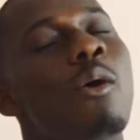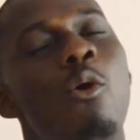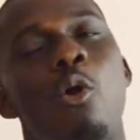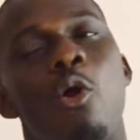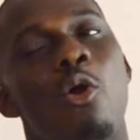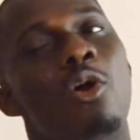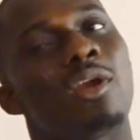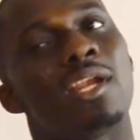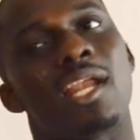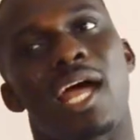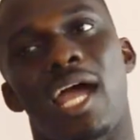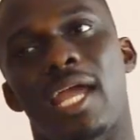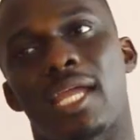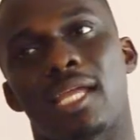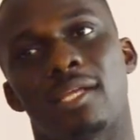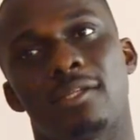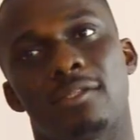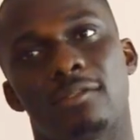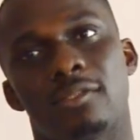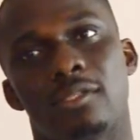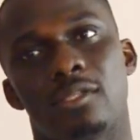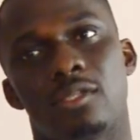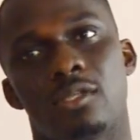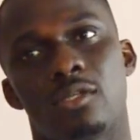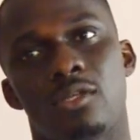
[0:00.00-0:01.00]
online.
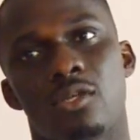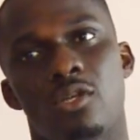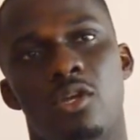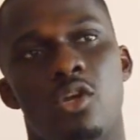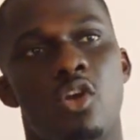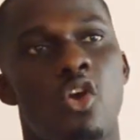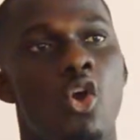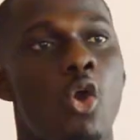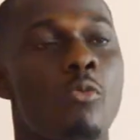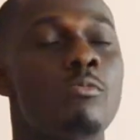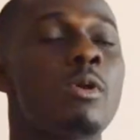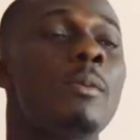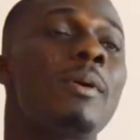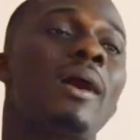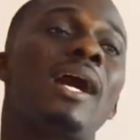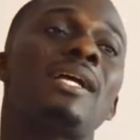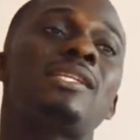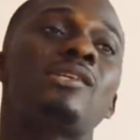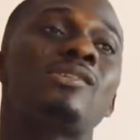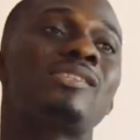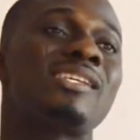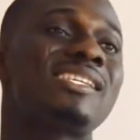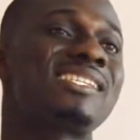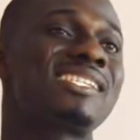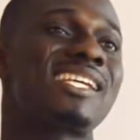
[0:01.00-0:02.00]
We will catch
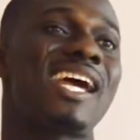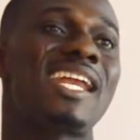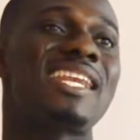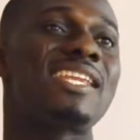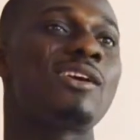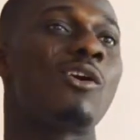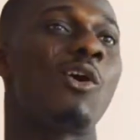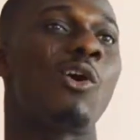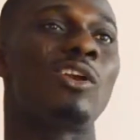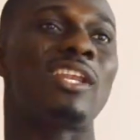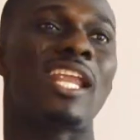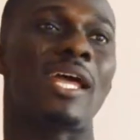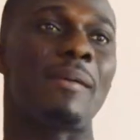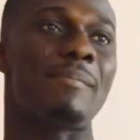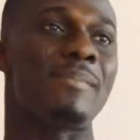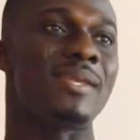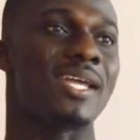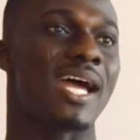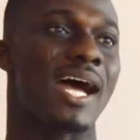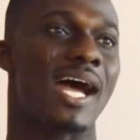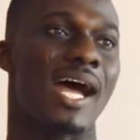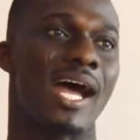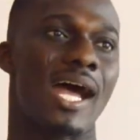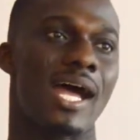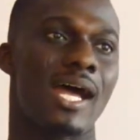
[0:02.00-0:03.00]
us online
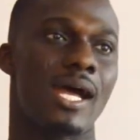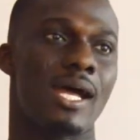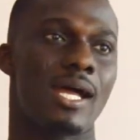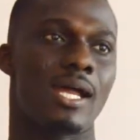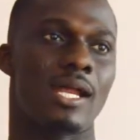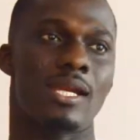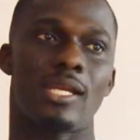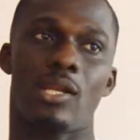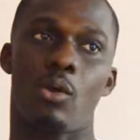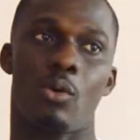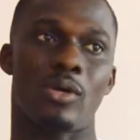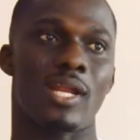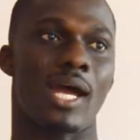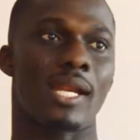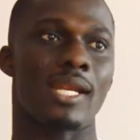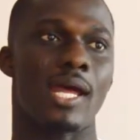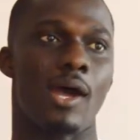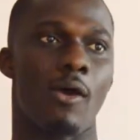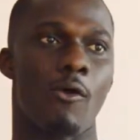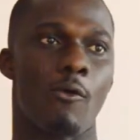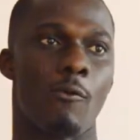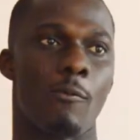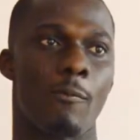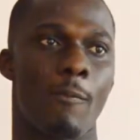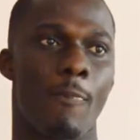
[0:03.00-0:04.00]
here. No data.
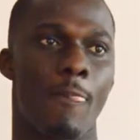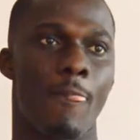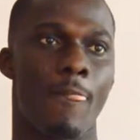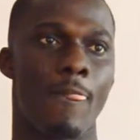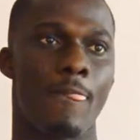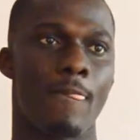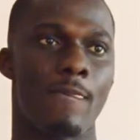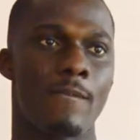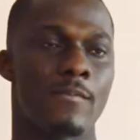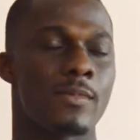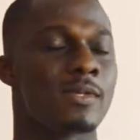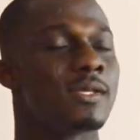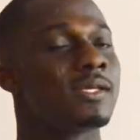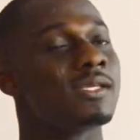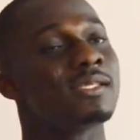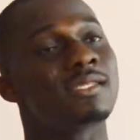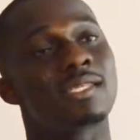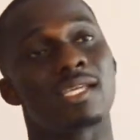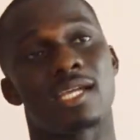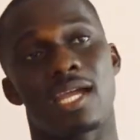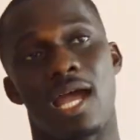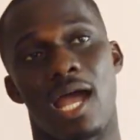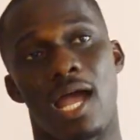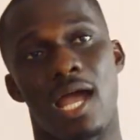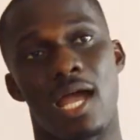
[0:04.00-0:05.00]

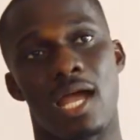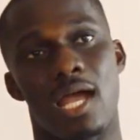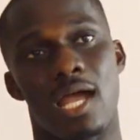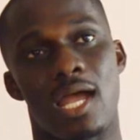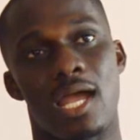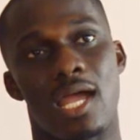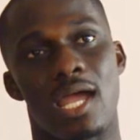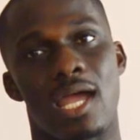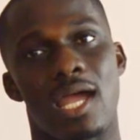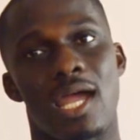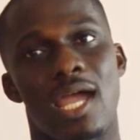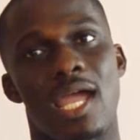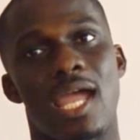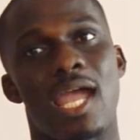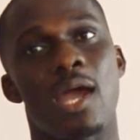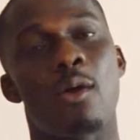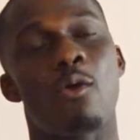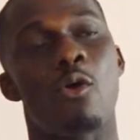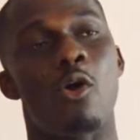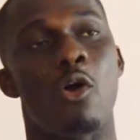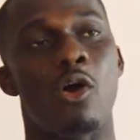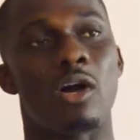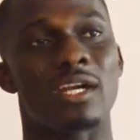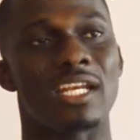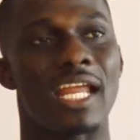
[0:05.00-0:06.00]
Sika
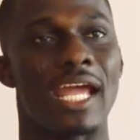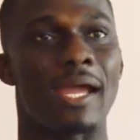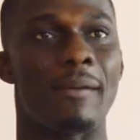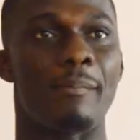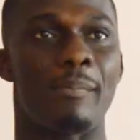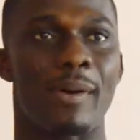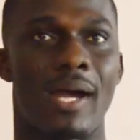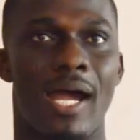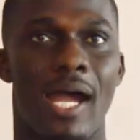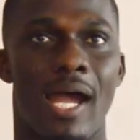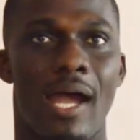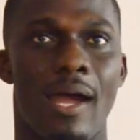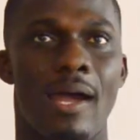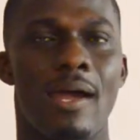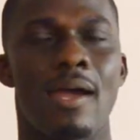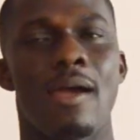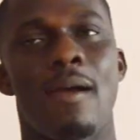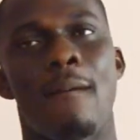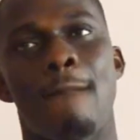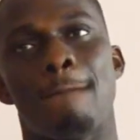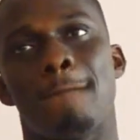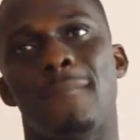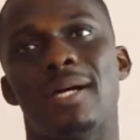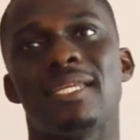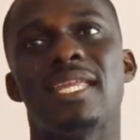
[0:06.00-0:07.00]
online.
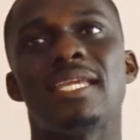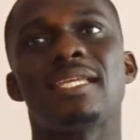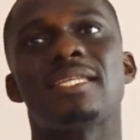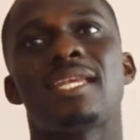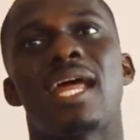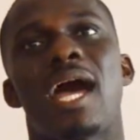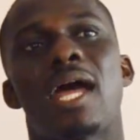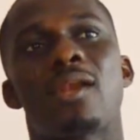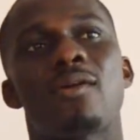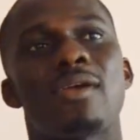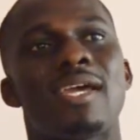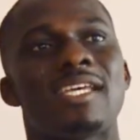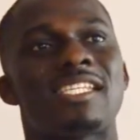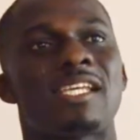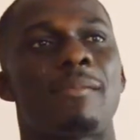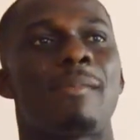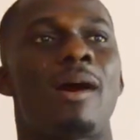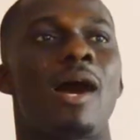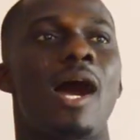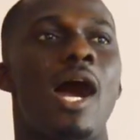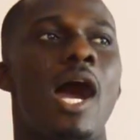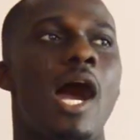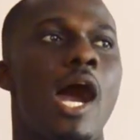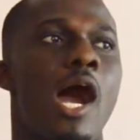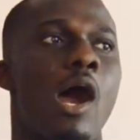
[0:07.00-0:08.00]
But now is
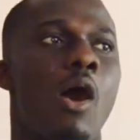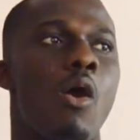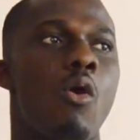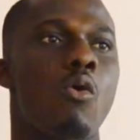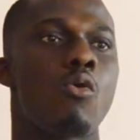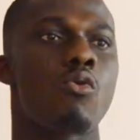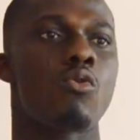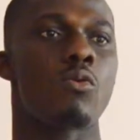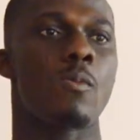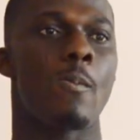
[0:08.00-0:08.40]
about how